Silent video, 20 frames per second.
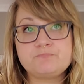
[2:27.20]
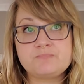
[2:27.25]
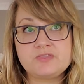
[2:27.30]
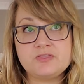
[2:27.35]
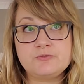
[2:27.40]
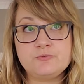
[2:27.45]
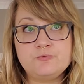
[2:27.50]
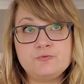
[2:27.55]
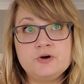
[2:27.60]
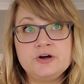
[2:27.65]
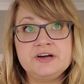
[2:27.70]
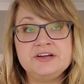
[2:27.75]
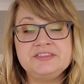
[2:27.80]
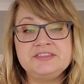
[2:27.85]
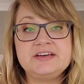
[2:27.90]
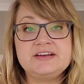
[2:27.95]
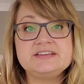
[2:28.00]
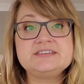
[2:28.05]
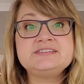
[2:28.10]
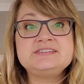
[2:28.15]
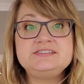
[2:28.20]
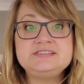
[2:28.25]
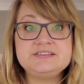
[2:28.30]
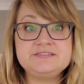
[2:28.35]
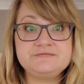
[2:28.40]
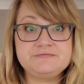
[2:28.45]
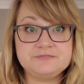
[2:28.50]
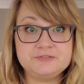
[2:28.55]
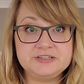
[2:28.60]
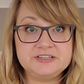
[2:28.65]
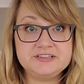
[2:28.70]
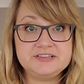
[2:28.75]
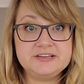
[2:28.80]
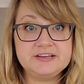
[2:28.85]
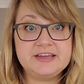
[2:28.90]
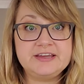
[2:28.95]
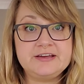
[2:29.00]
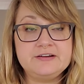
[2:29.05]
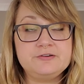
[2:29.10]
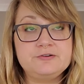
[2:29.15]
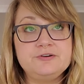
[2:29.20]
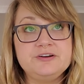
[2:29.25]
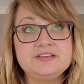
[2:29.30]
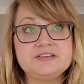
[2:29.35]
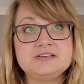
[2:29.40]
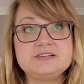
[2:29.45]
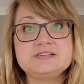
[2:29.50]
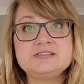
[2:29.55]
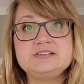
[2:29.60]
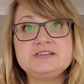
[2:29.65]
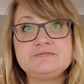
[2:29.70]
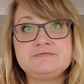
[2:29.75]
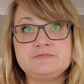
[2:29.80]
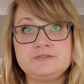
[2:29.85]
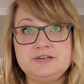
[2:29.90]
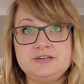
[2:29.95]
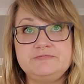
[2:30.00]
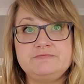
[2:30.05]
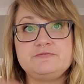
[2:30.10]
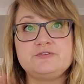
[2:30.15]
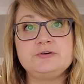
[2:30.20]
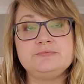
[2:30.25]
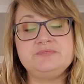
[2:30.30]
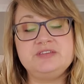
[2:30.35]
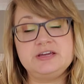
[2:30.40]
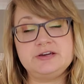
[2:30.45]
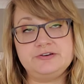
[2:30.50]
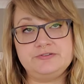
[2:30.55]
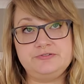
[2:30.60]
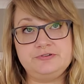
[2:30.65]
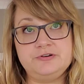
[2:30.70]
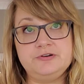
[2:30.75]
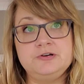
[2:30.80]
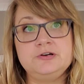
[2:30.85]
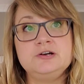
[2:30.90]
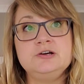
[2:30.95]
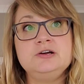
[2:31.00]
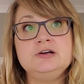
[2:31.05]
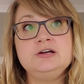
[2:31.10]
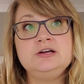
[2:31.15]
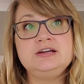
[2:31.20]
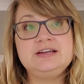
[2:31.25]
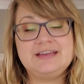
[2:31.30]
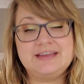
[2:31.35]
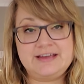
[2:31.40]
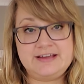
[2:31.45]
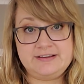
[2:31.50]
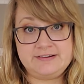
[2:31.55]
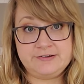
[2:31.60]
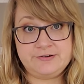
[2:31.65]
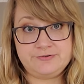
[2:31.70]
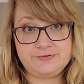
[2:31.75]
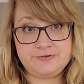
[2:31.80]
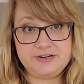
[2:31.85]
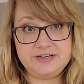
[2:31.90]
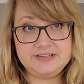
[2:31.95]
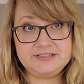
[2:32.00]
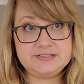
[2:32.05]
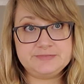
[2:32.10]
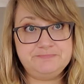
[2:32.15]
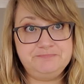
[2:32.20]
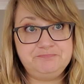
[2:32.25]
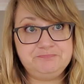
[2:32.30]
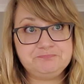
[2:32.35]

the one that is different, the category that is different from the other categories.